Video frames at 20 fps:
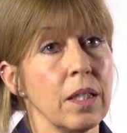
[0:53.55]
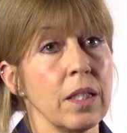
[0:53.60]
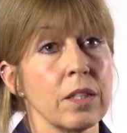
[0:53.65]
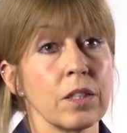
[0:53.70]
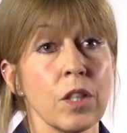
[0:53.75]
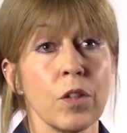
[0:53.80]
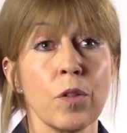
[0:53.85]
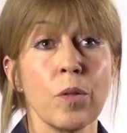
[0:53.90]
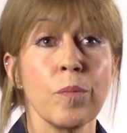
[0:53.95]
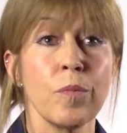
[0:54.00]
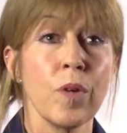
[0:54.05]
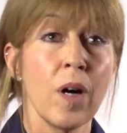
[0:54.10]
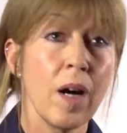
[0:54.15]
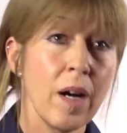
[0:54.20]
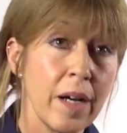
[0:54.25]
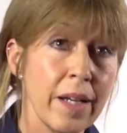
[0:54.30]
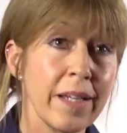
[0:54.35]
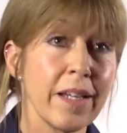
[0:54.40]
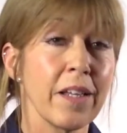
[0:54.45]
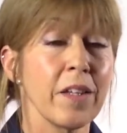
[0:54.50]
So the
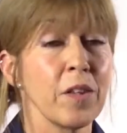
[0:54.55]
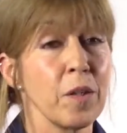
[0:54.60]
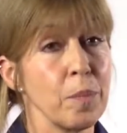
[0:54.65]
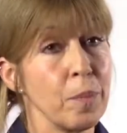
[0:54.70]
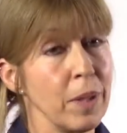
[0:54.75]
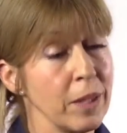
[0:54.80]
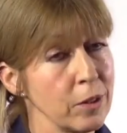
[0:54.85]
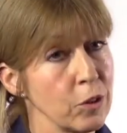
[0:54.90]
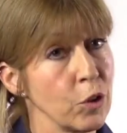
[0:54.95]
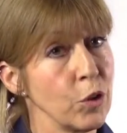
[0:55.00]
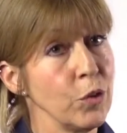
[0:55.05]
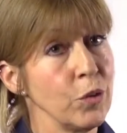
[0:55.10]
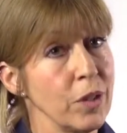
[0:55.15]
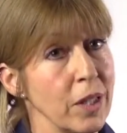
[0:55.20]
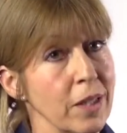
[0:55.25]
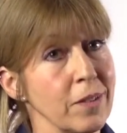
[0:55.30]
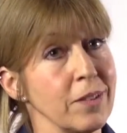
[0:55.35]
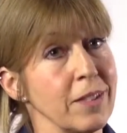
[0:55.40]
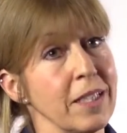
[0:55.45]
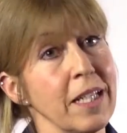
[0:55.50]
higher the blood
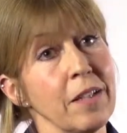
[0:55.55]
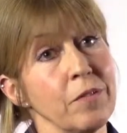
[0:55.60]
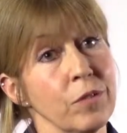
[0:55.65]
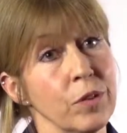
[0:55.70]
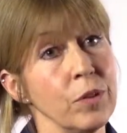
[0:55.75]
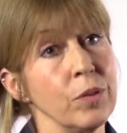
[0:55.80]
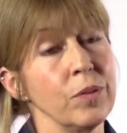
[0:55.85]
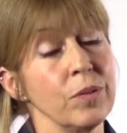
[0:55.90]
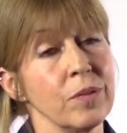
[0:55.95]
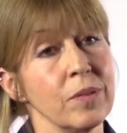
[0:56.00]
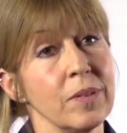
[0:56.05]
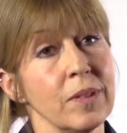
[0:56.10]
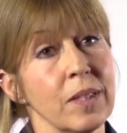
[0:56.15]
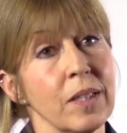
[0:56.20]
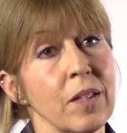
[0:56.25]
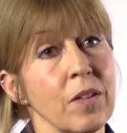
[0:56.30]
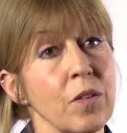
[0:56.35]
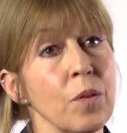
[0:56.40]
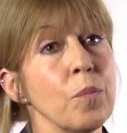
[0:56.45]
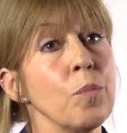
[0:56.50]
glucose level,
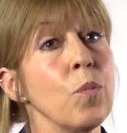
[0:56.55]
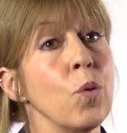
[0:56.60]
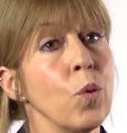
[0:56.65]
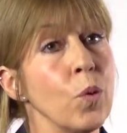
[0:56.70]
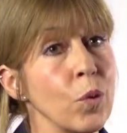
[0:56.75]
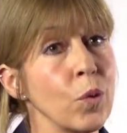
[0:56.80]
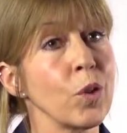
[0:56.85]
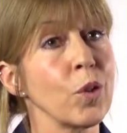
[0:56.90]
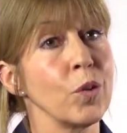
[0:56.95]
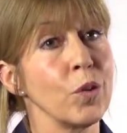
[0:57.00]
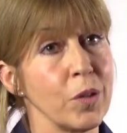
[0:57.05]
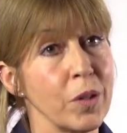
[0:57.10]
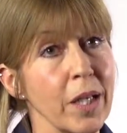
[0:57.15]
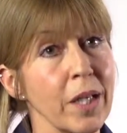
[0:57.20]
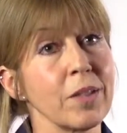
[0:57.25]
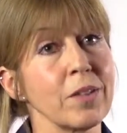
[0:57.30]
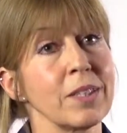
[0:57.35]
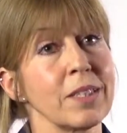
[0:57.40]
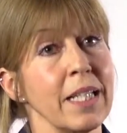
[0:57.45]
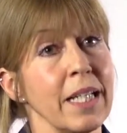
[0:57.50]
the more
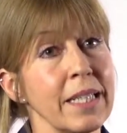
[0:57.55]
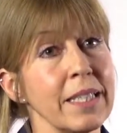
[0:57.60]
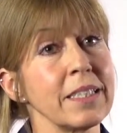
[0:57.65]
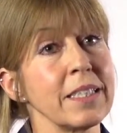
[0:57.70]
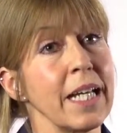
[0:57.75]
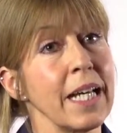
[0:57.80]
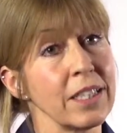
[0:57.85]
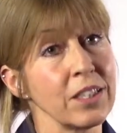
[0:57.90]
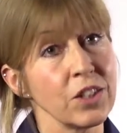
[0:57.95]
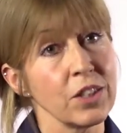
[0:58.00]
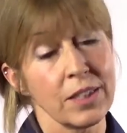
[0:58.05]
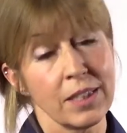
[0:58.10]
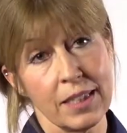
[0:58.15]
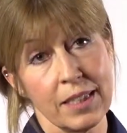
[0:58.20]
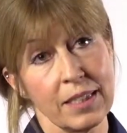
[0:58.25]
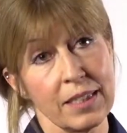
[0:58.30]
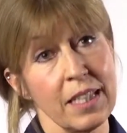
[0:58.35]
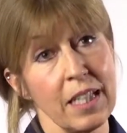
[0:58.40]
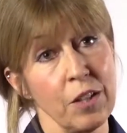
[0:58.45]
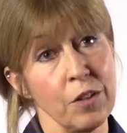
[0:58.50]
glucose that attaches
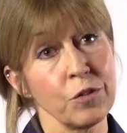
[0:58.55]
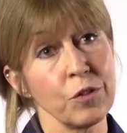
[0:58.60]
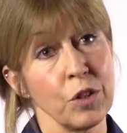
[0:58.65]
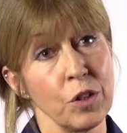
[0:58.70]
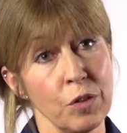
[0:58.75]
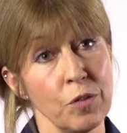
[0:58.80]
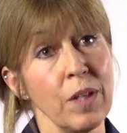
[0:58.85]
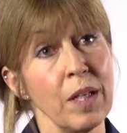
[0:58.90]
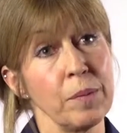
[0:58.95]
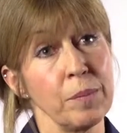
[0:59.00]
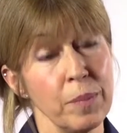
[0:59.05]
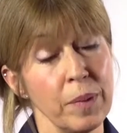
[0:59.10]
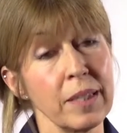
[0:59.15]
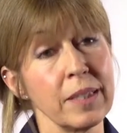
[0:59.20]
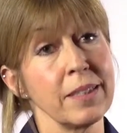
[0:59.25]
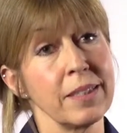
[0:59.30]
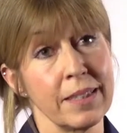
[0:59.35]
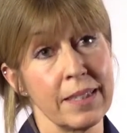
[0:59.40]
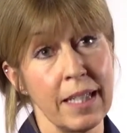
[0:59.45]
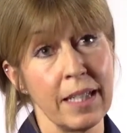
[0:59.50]
itself to the red
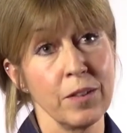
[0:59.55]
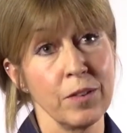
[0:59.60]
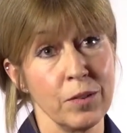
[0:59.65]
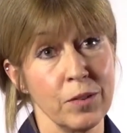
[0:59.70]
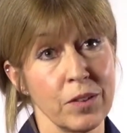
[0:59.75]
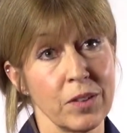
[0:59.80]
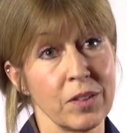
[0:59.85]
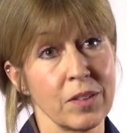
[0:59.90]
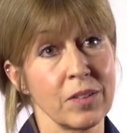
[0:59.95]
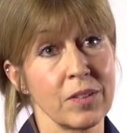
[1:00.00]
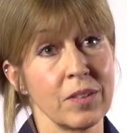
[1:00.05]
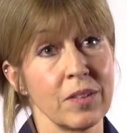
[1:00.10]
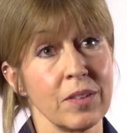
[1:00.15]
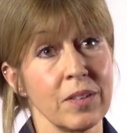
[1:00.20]
blood cells.